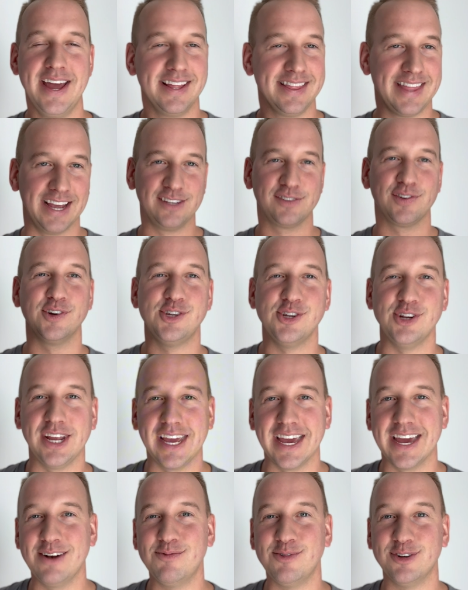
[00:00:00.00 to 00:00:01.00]
Thanks for tuning
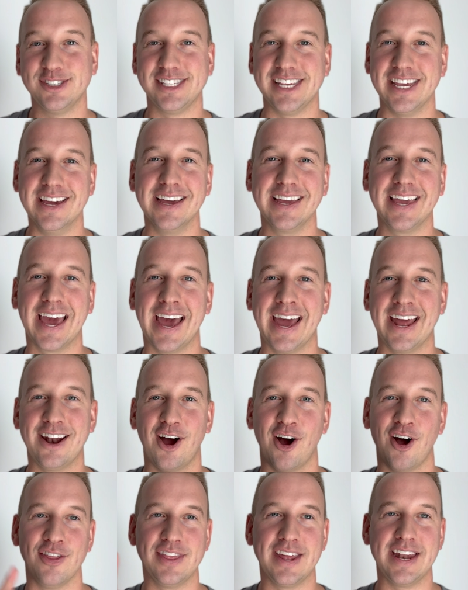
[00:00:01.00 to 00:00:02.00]
in. We'll see you again
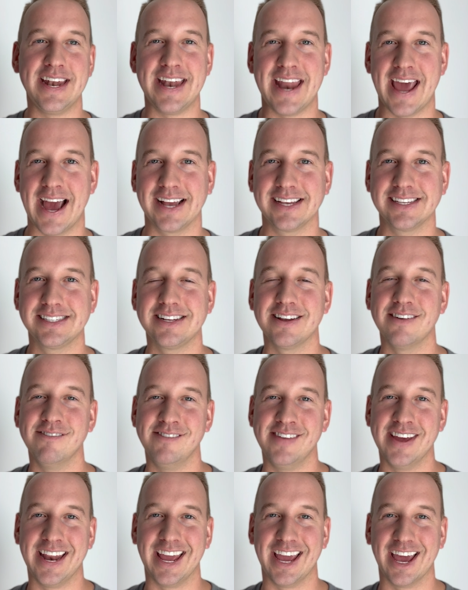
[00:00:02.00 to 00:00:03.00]
on the next
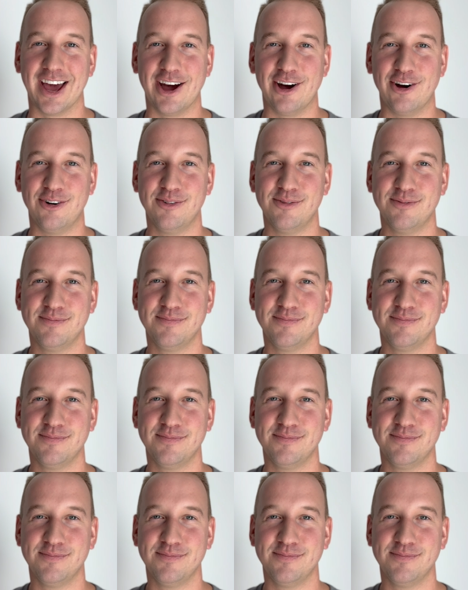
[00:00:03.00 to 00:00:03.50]
video.